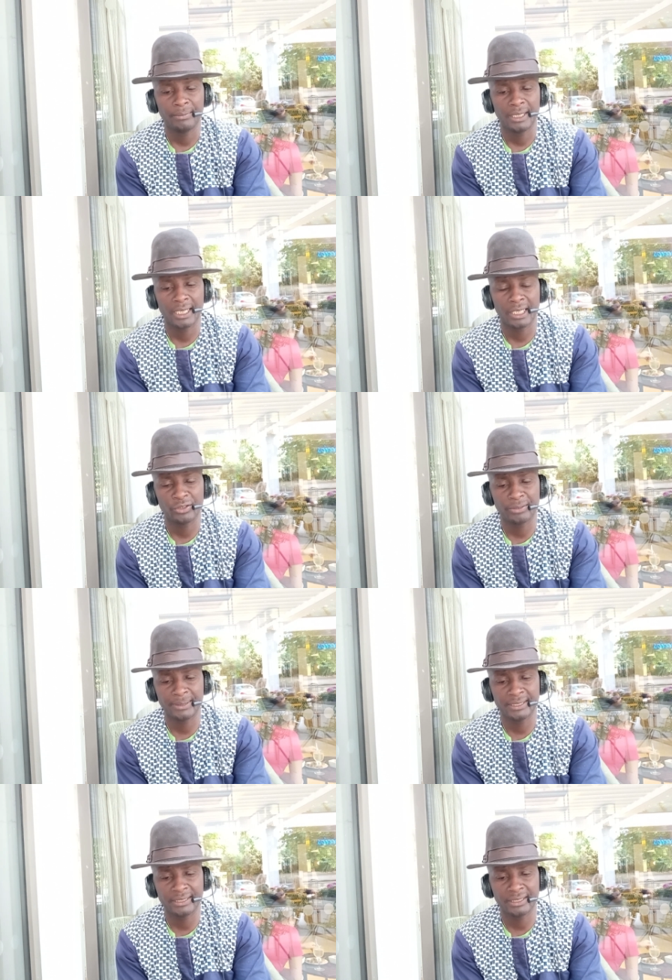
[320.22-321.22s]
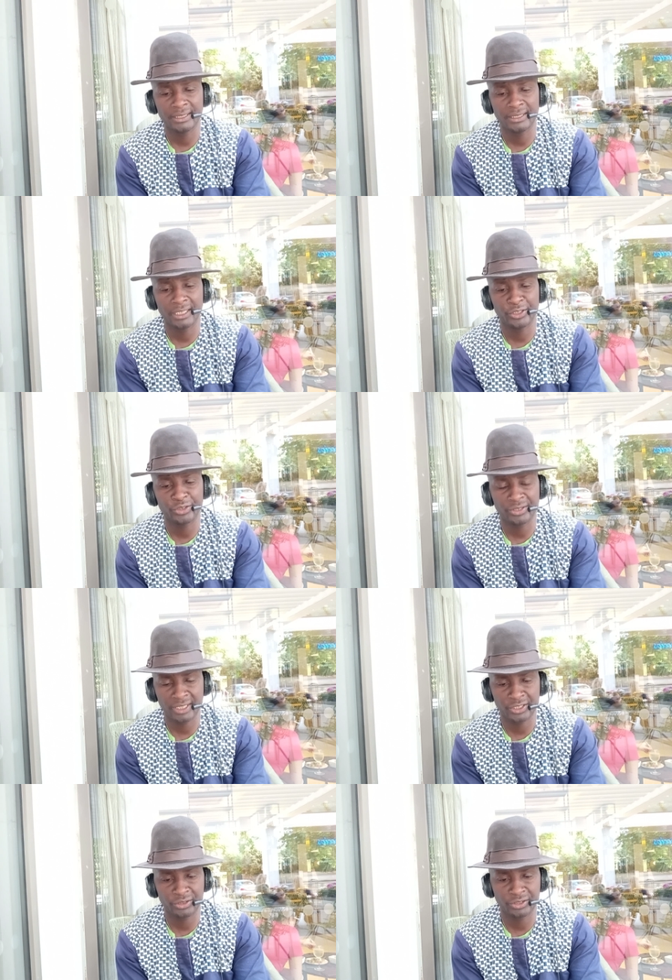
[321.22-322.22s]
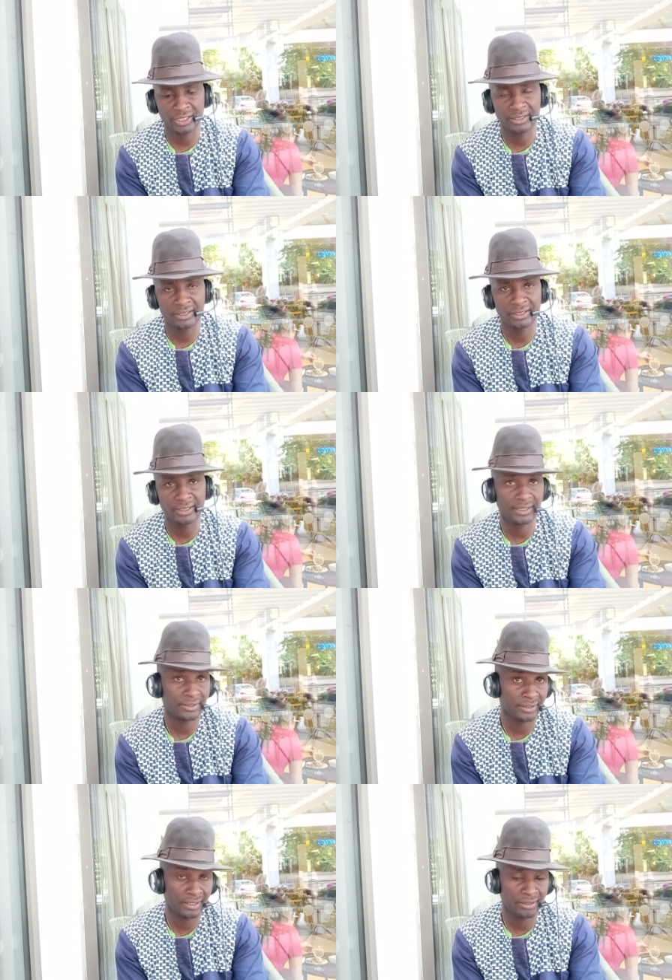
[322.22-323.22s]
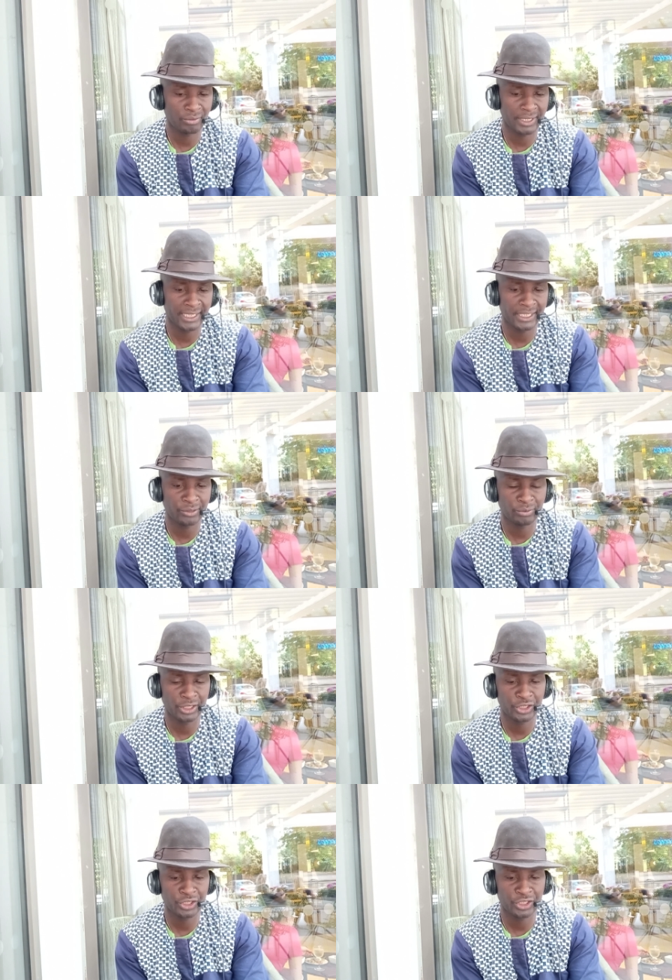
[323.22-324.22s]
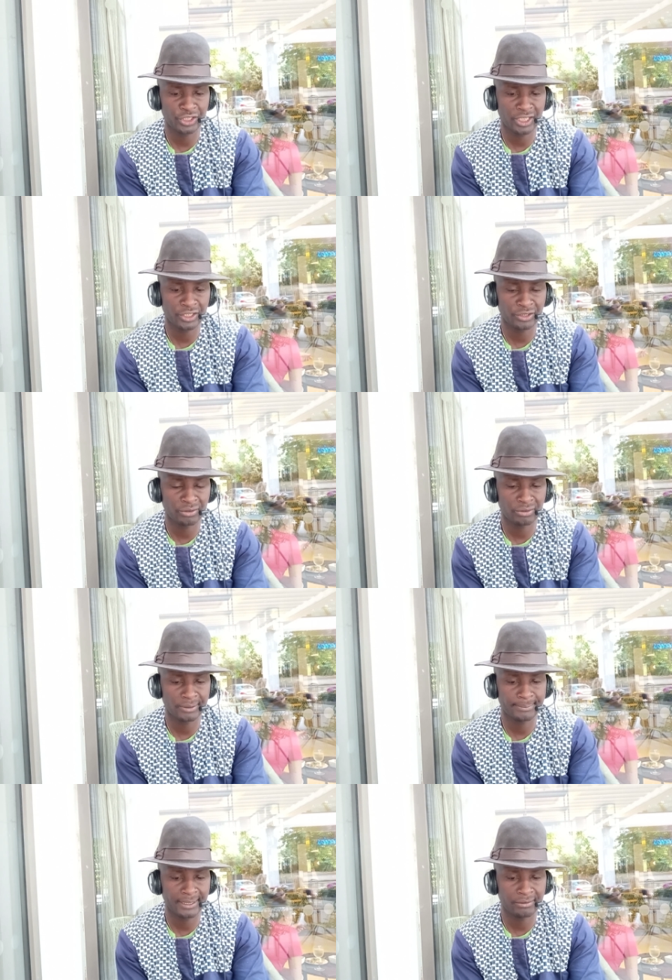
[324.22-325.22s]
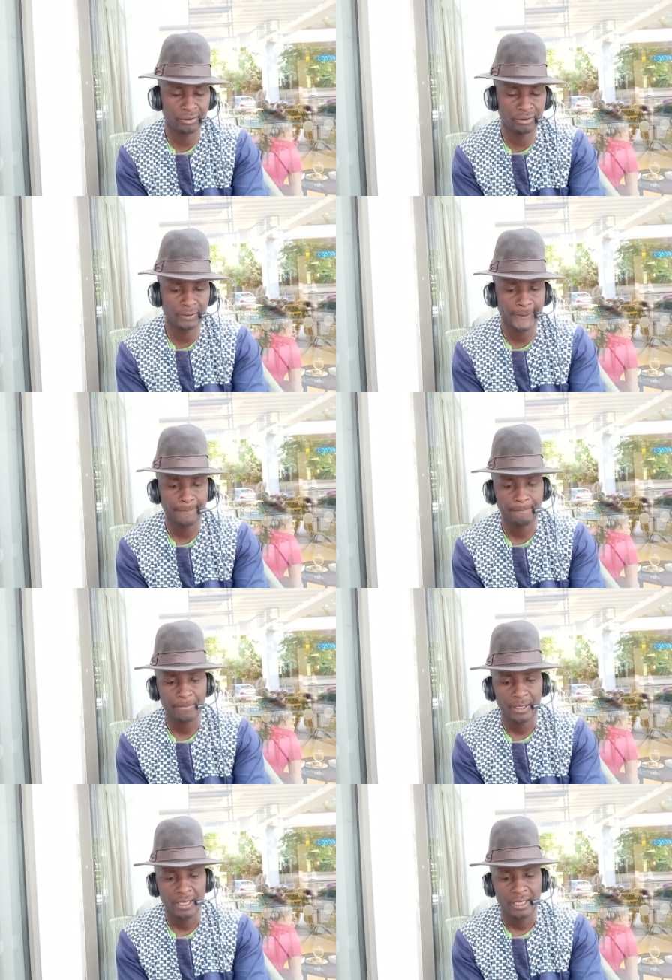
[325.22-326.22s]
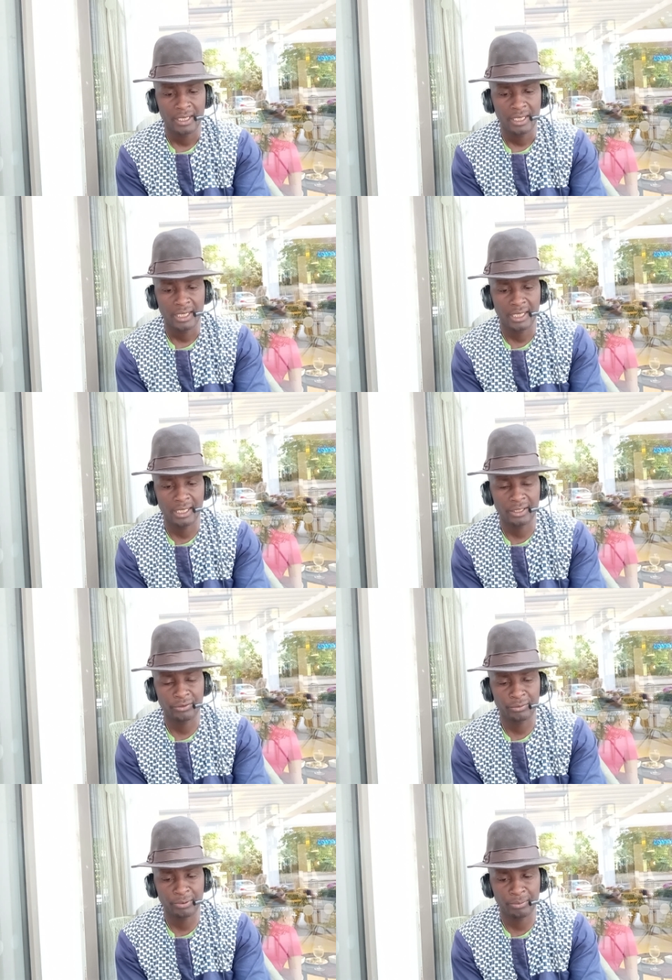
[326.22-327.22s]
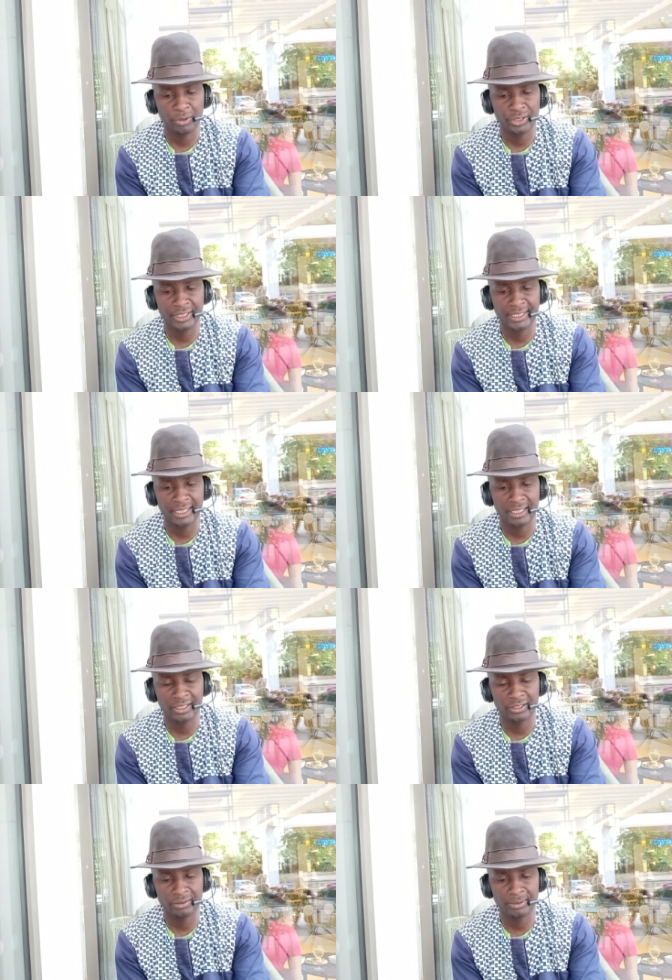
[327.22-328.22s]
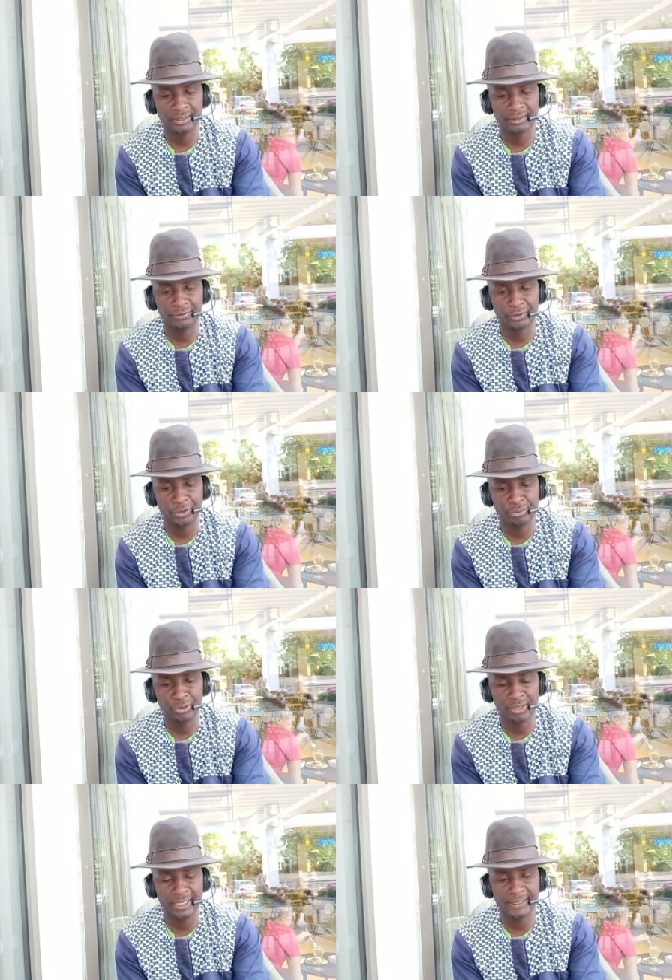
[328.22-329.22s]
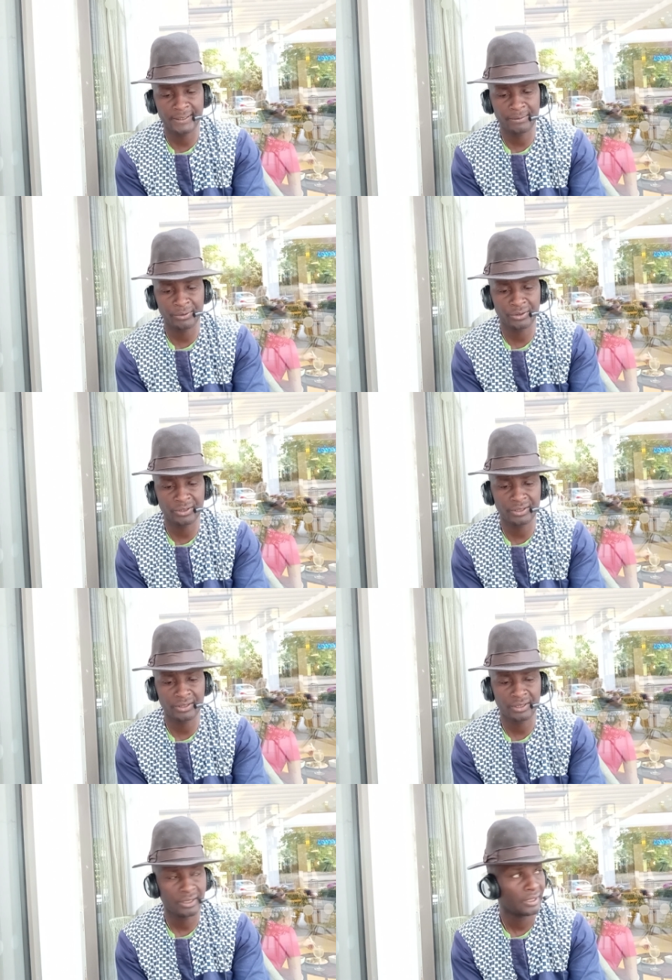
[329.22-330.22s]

Accountability and transnational justice is another way in which international law can play a role through promoting accountability for human rights abuses